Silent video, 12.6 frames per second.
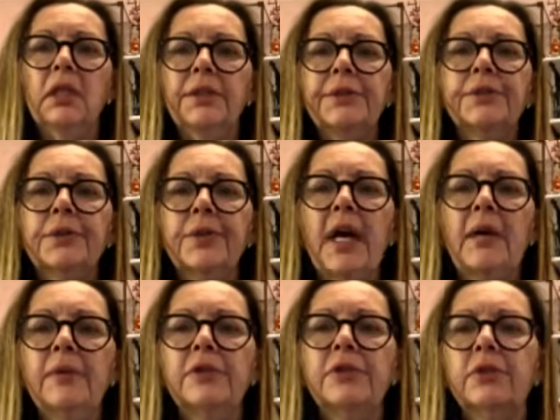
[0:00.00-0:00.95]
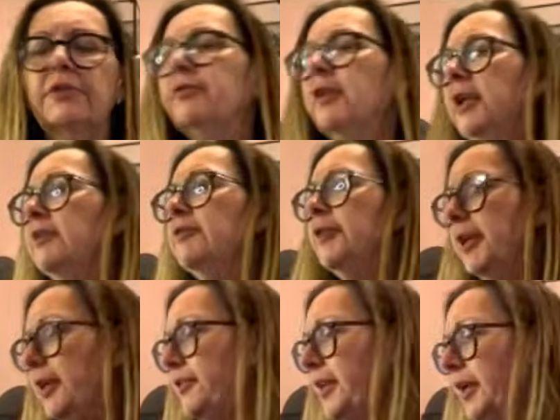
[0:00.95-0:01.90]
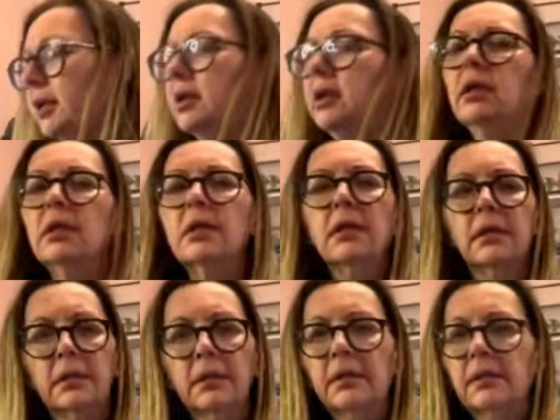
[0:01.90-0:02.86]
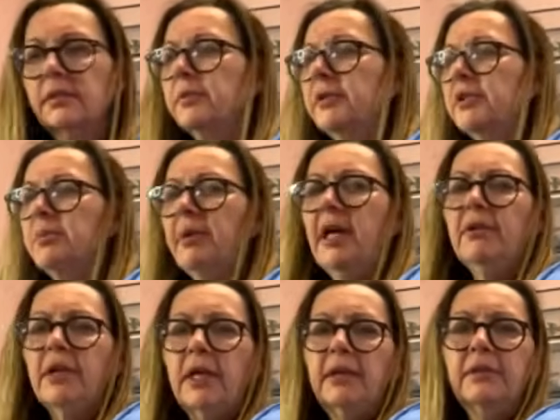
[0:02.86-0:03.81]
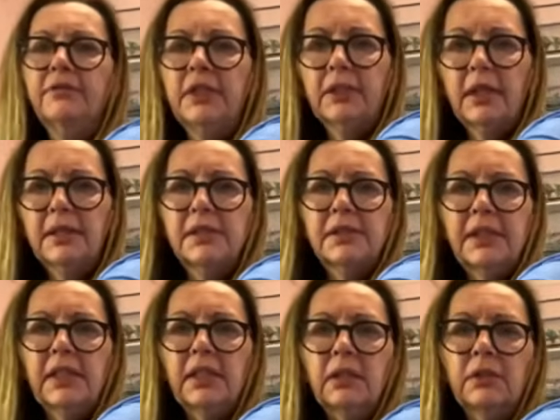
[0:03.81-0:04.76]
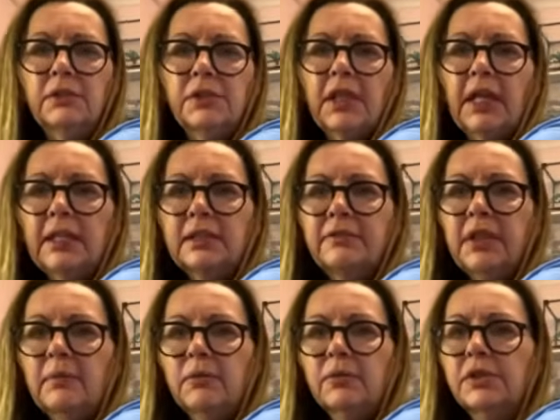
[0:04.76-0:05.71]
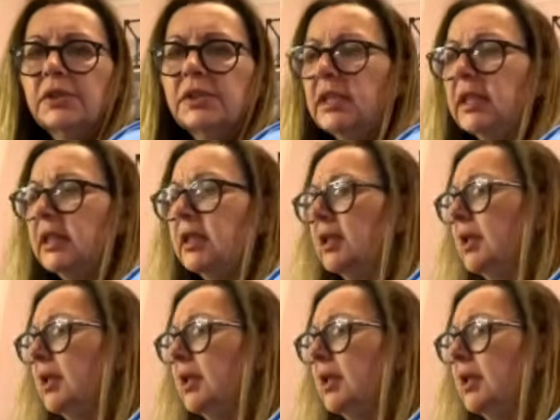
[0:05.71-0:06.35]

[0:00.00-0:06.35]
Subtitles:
So that was good fun for nothing. I'll switch you back round if you, as I say, close your eyes if you get motion sick.